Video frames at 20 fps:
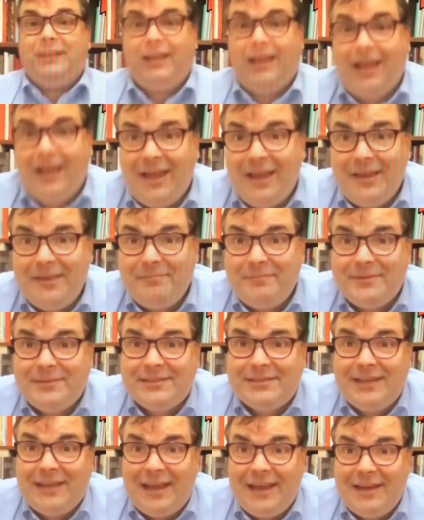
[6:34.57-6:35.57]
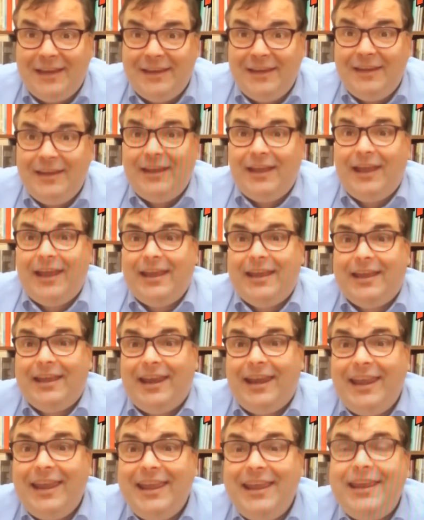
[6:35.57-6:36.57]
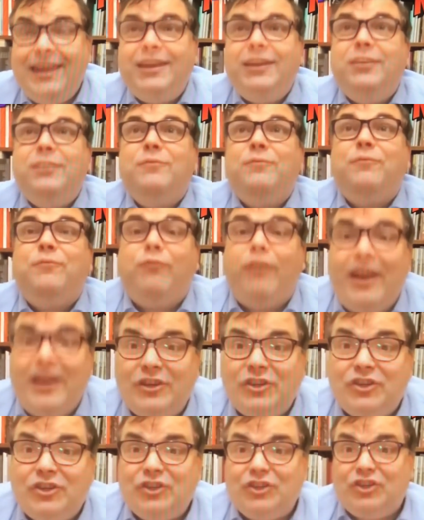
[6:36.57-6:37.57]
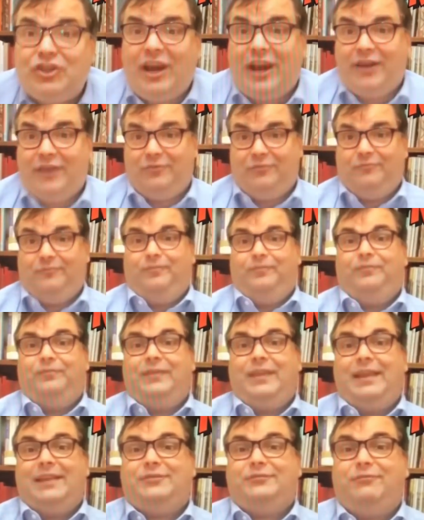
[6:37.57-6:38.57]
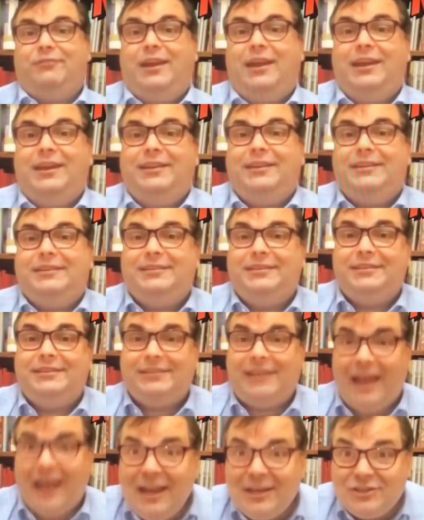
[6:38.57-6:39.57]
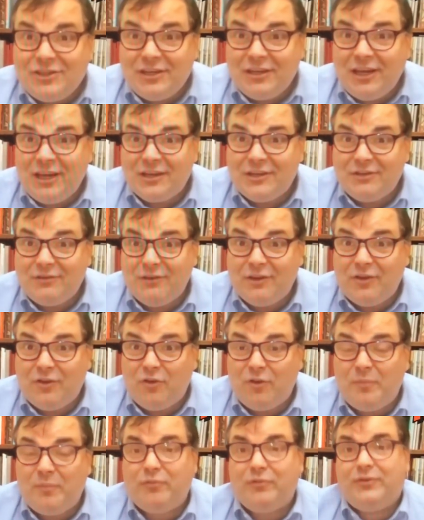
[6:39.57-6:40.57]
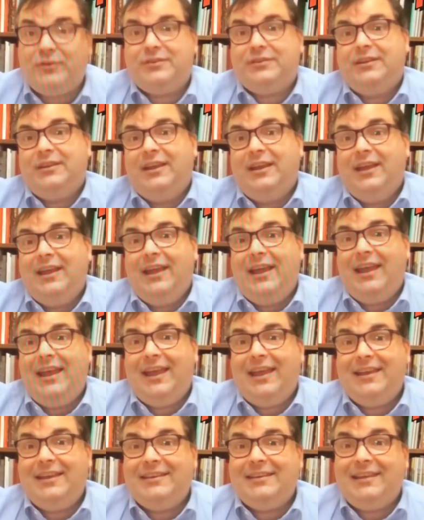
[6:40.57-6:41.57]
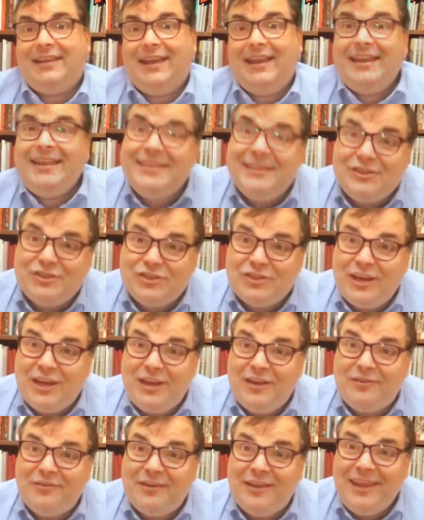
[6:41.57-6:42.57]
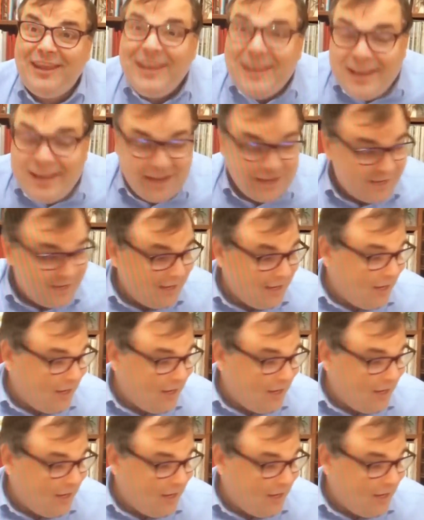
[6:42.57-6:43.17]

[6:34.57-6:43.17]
I'm starting a clean, fresh channel. That's right, this is Archieluxury Corporate. And in this channel here,